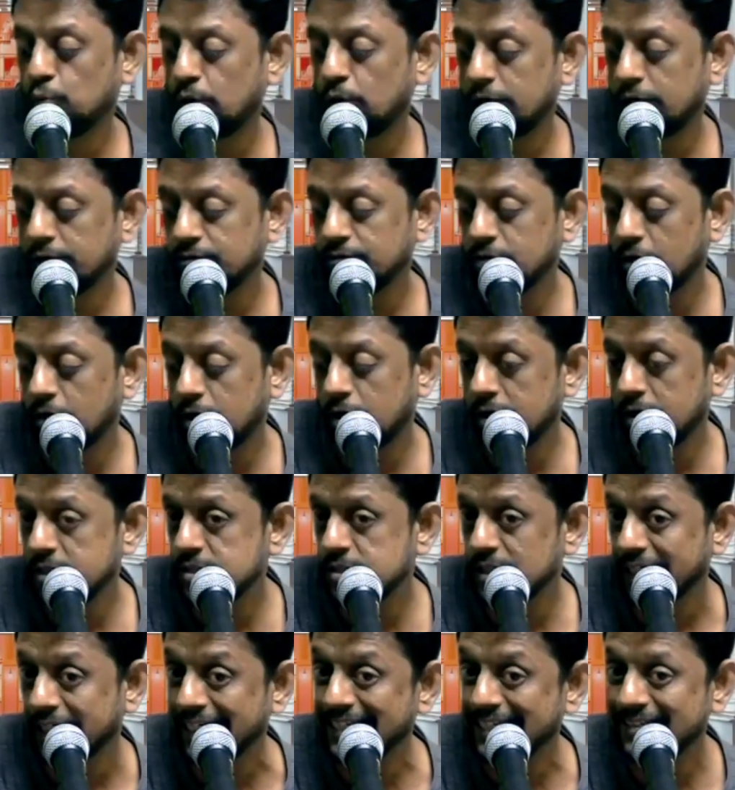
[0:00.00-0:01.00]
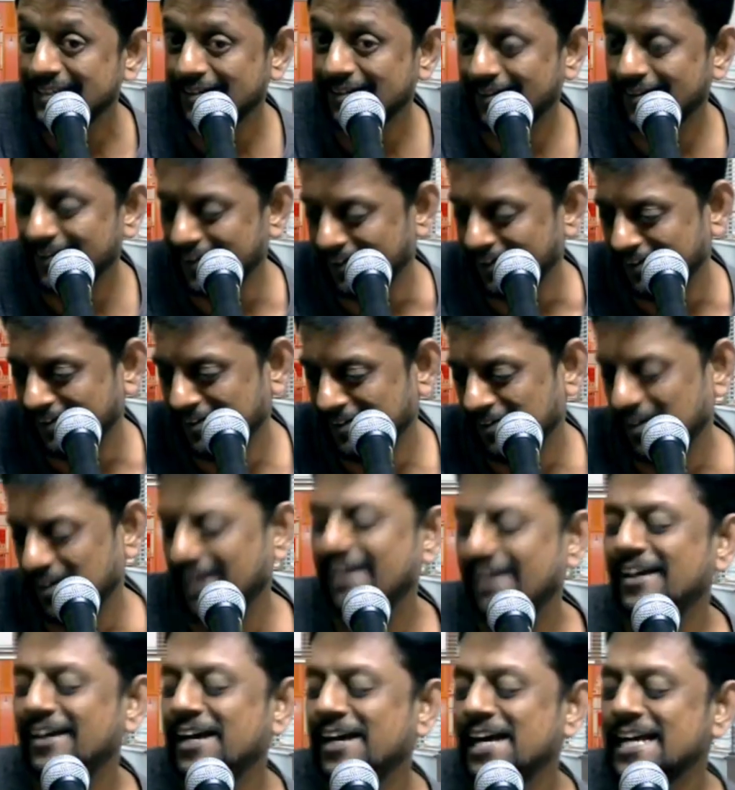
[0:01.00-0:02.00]
word of god is eternal
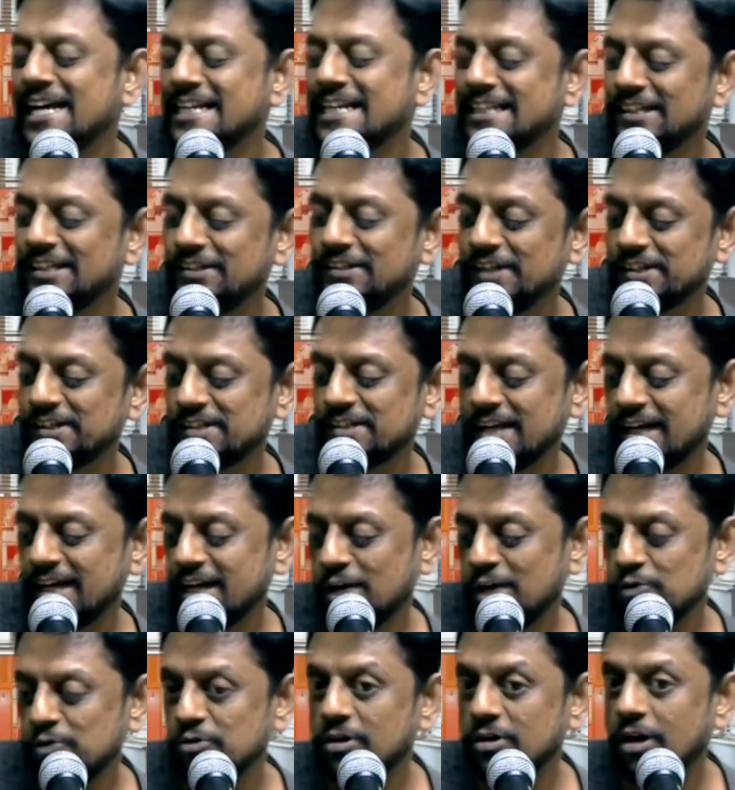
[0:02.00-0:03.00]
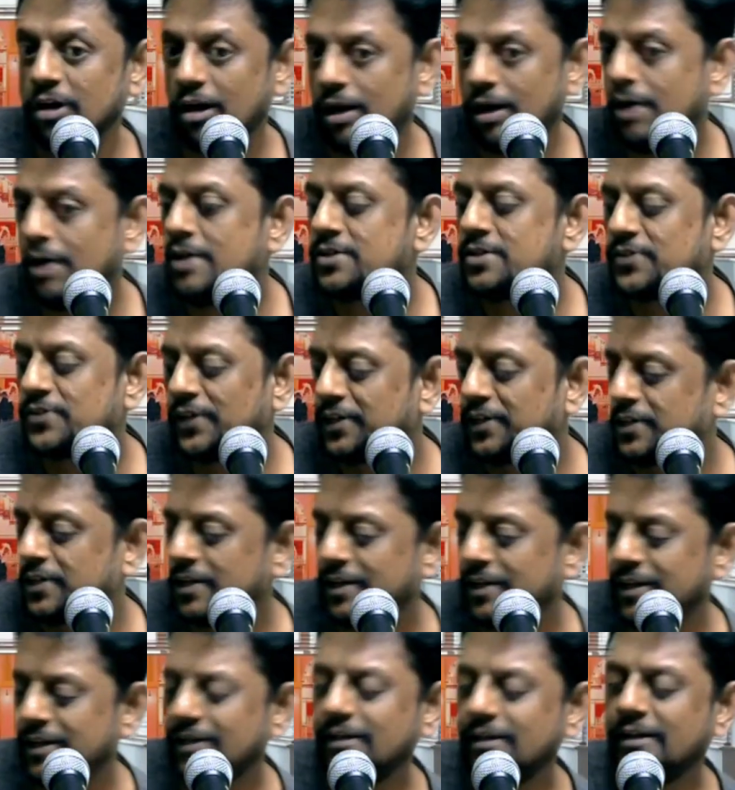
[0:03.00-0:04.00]
okay just like how god is
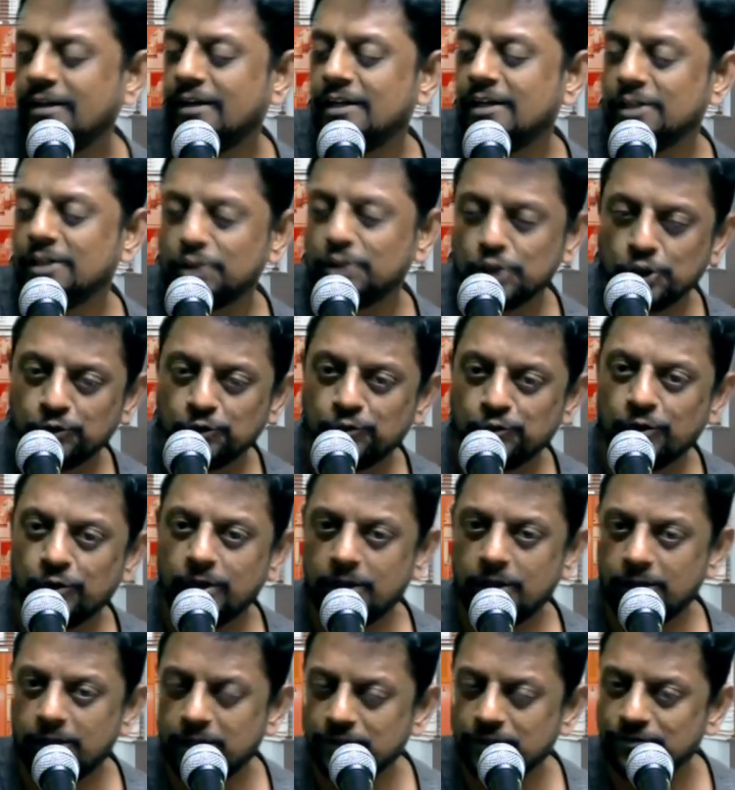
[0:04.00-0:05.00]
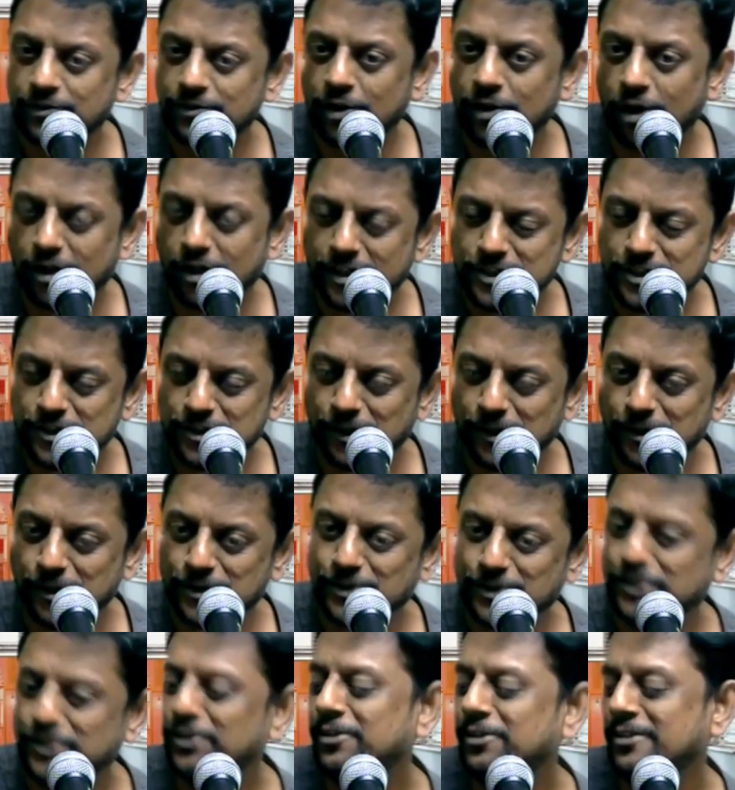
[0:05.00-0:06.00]
eternal the word of god is
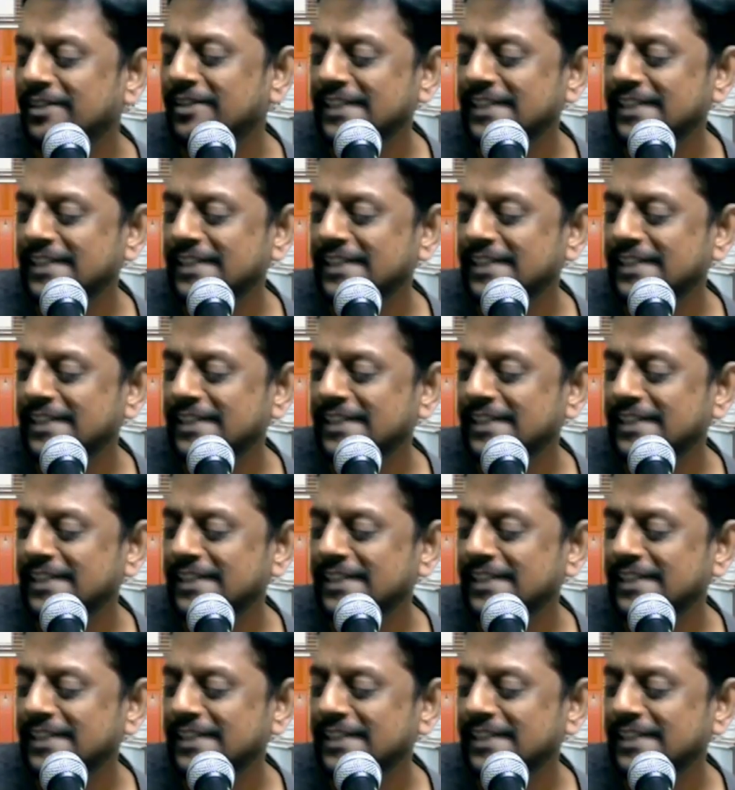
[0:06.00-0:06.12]
also